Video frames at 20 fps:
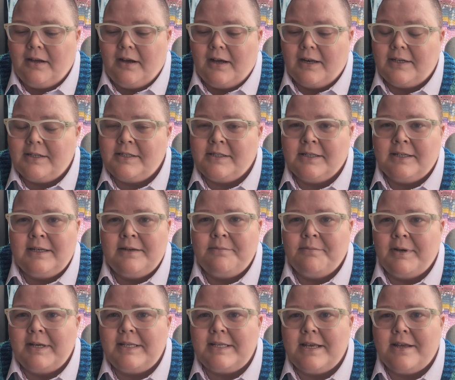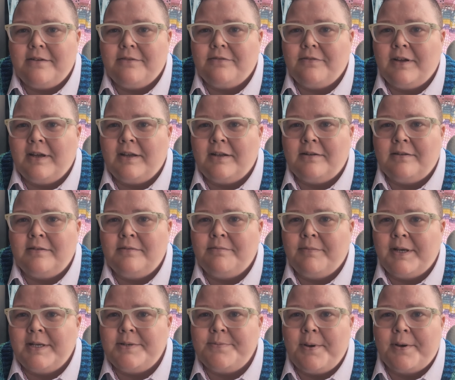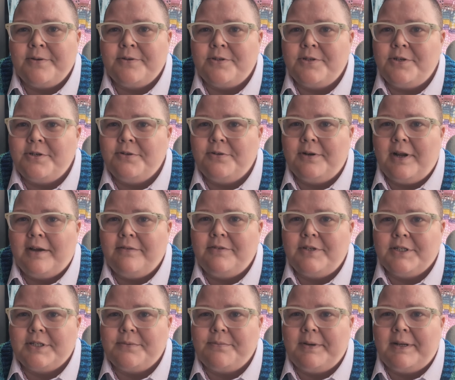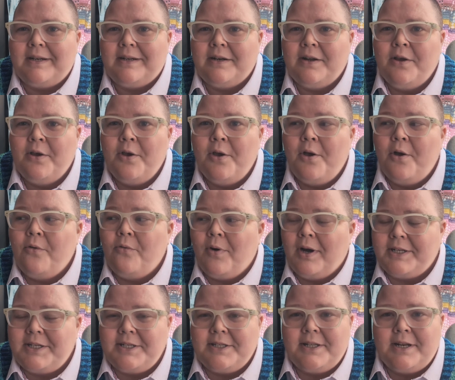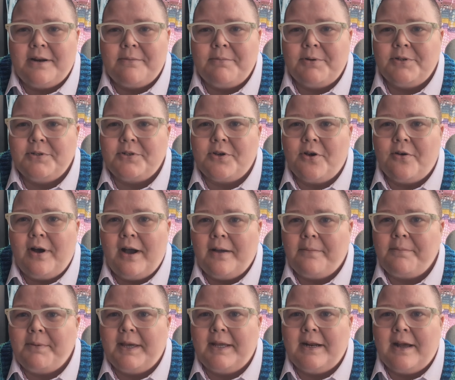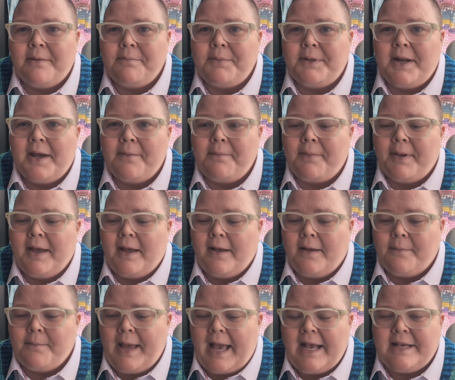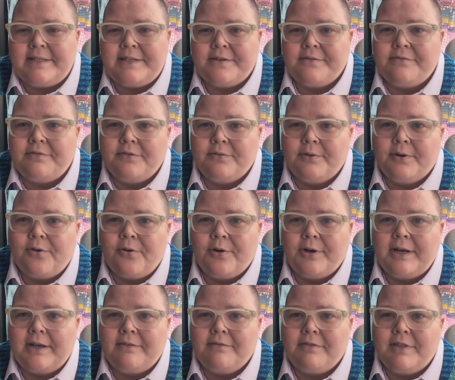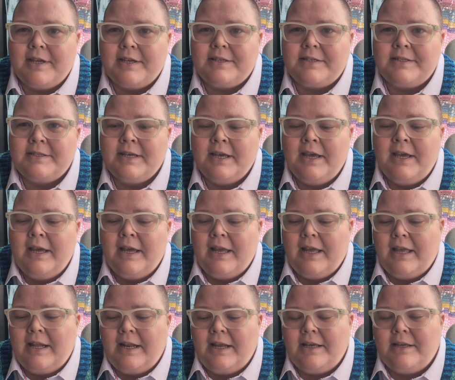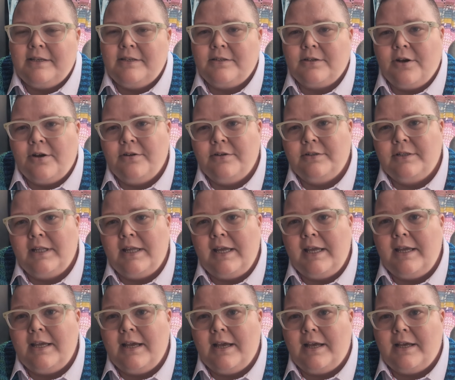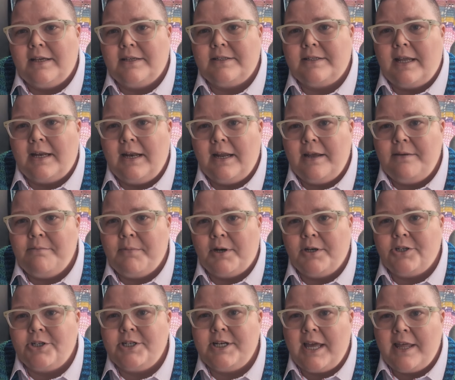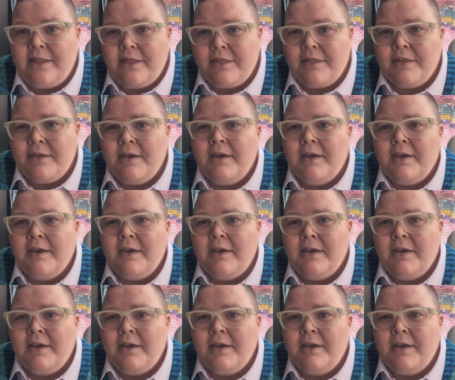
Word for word: Honestly, myself and my spouse Toot have just been watching the numbers go up and up and up. As of the recording of this, it is currently Sunday, March 10th.